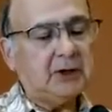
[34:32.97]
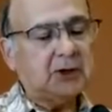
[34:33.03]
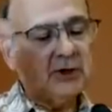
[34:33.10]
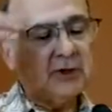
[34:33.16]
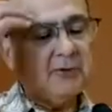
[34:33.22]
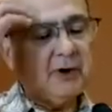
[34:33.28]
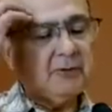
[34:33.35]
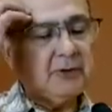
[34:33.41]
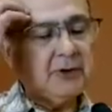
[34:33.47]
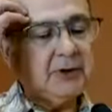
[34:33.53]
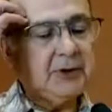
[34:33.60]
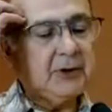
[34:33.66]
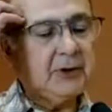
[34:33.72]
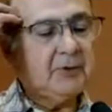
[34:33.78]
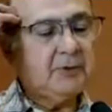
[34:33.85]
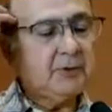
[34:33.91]
us of
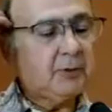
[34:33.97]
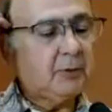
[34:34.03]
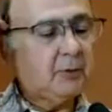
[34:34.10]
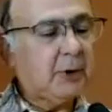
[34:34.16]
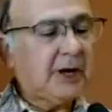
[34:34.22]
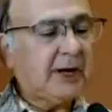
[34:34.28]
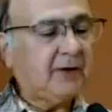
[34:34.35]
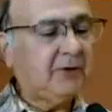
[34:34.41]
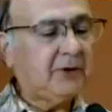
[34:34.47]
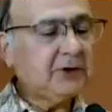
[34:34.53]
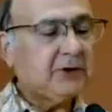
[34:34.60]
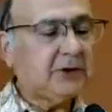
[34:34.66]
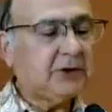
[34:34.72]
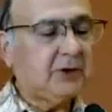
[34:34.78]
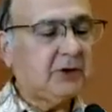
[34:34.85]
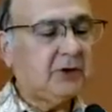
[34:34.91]
everything from
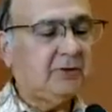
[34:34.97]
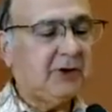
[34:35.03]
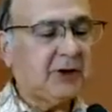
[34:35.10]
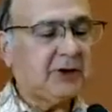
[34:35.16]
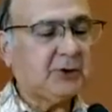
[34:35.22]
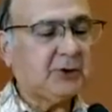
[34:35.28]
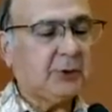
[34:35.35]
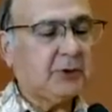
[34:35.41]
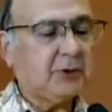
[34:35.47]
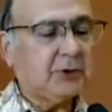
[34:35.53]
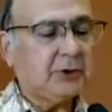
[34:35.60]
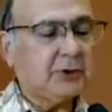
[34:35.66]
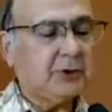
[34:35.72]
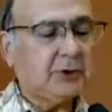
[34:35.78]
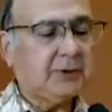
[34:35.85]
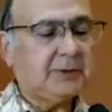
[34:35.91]
breakfast to vespers.